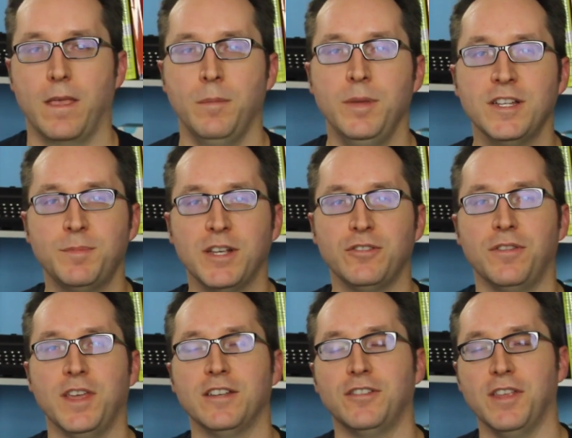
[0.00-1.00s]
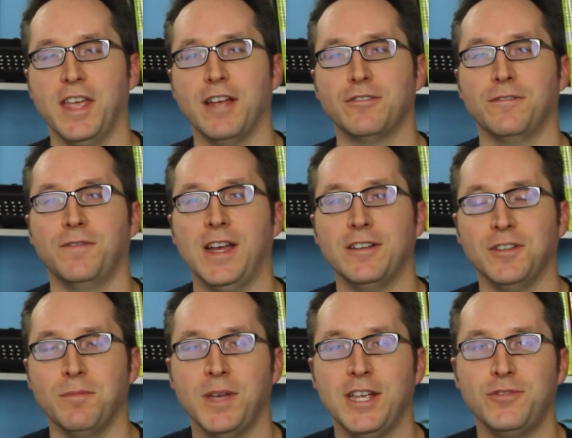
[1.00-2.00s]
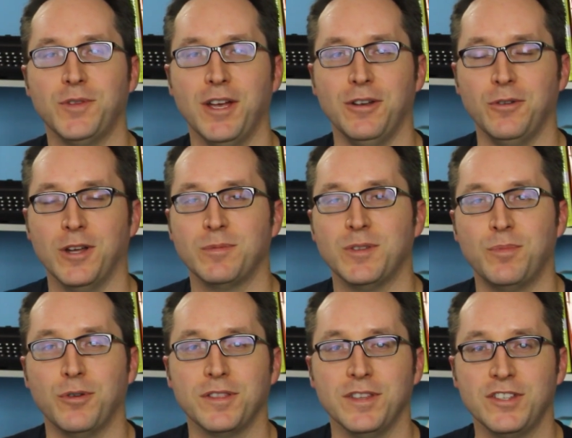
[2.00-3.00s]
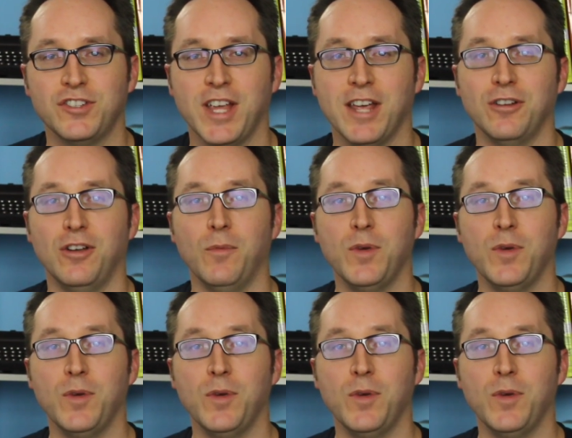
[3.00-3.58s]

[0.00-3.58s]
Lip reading: A big special thanks to the Answer Files on Patreon who help support this channel.